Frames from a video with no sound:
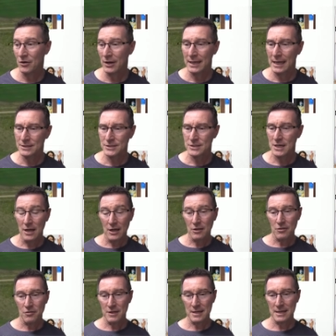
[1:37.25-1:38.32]
I guess
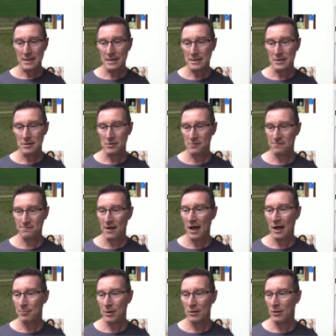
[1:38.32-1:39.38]
the
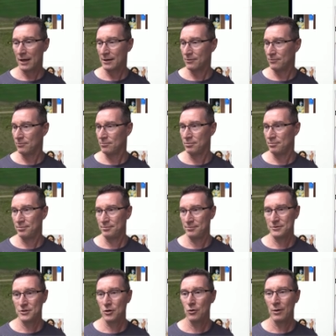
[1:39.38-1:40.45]
farmer, like
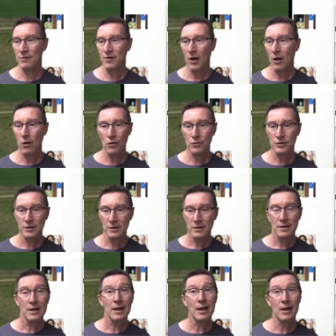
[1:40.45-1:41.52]
whoever owned
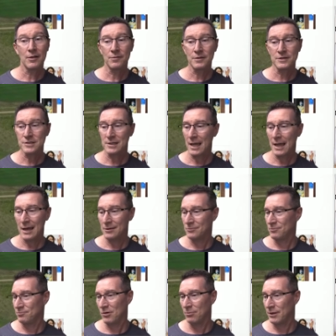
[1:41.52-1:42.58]
uh, this
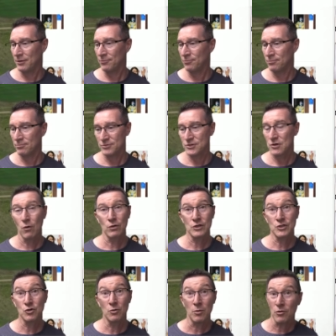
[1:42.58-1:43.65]
land, probably sold it
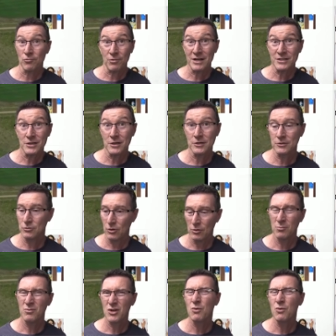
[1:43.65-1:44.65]
to him or rented it to him.